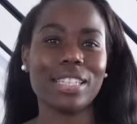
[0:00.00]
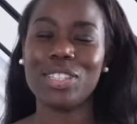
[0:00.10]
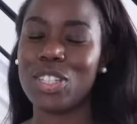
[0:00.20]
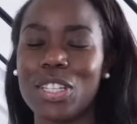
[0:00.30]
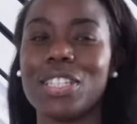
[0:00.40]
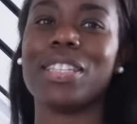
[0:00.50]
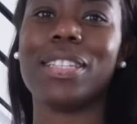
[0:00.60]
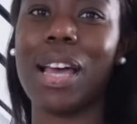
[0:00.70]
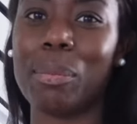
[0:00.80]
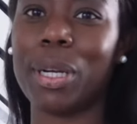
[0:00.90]
this just in the
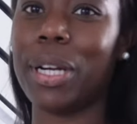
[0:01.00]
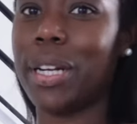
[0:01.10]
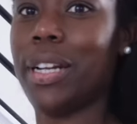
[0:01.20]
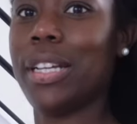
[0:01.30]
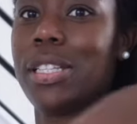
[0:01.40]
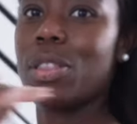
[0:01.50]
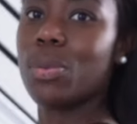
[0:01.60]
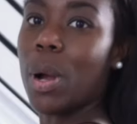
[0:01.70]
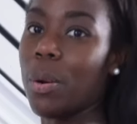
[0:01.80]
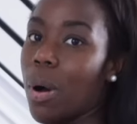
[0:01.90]
summer to
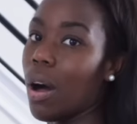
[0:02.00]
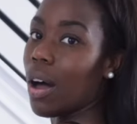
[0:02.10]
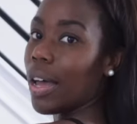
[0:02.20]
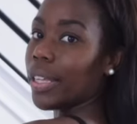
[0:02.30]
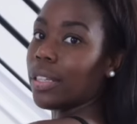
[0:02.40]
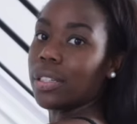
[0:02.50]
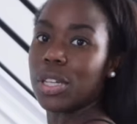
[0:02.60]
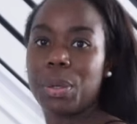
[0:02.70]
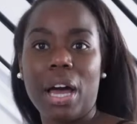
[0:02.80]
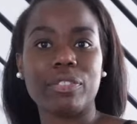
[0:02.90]
throw on.
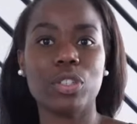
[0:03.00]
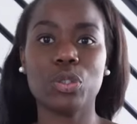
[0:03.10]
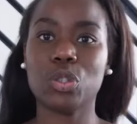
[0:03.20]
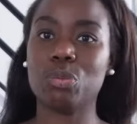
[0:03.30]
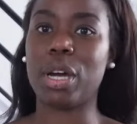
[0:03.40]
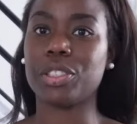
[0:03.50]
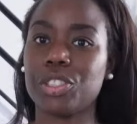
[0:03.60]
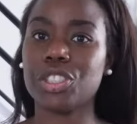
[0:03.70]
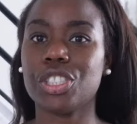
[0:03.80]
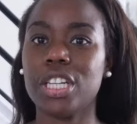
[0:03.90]
Don't have to do too
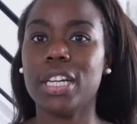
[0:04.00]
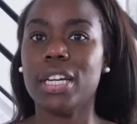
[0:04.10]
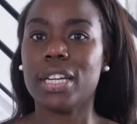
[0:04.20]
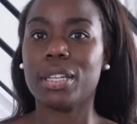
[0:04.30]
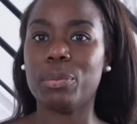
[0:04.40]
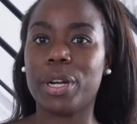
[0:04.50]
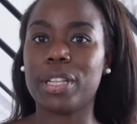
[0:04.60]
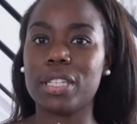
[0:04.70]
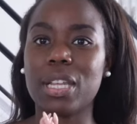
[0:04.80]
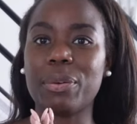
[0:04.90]
much. You can wear
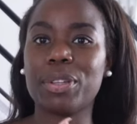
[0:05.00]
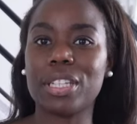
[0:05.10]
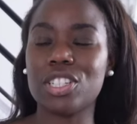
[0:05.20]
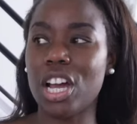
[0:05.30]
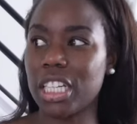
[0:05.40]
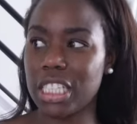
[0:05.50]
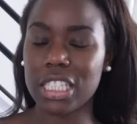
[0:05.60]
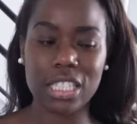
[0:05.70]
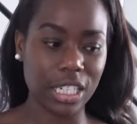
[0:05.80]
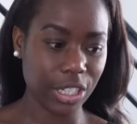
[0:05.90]
this like with a chunky
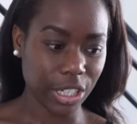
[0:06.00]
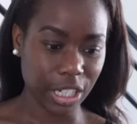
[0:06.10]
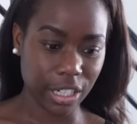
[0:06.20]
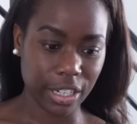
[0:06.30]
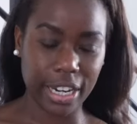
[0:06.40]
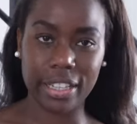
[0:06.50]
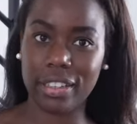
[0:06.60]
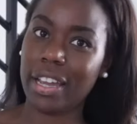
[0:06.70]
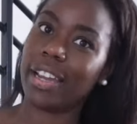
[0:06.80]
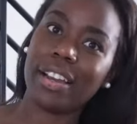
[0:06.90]
sneaker and
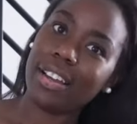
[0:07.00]
like